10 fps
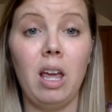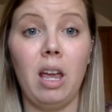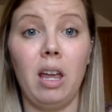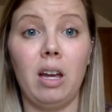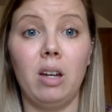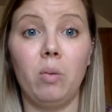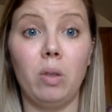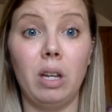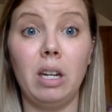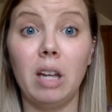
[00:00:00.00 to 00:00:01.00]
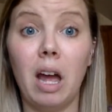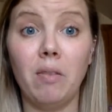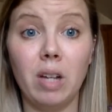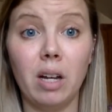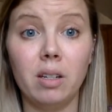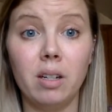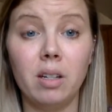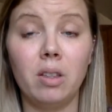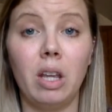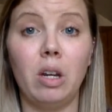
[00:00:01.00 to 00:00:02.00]
and what they need to have done.
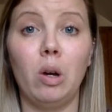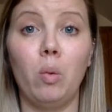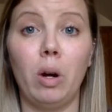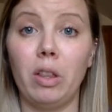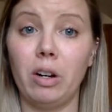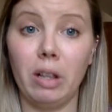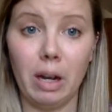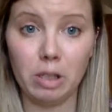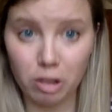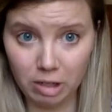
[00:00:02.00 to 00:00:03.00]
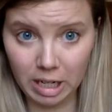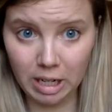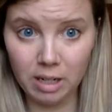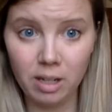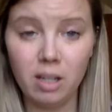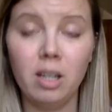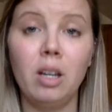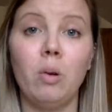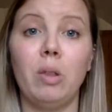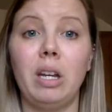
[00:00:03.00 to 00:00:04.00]
They know where they're allowed to read,
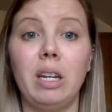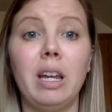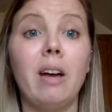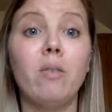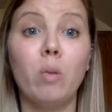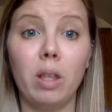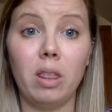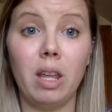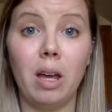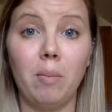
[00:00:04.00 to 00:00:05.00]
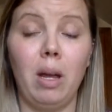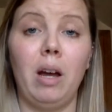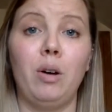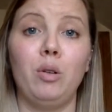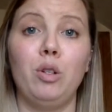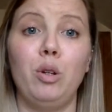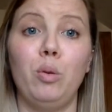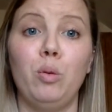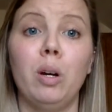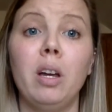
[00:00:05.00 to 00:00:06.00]
what they need to have with them, how
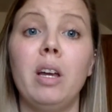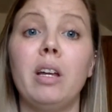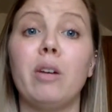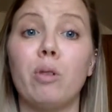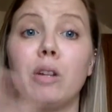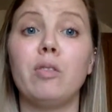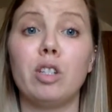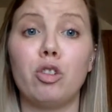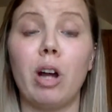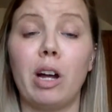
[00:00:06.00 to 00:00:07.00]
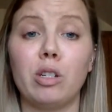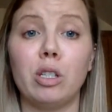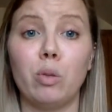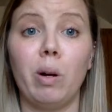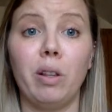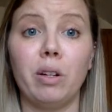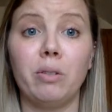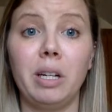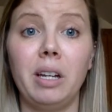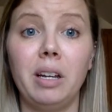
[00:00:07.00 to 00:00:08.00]
to get rid of distractions while they're
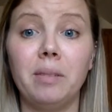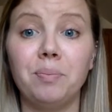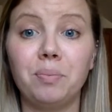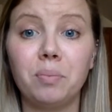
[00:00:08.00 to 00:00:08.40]
reading.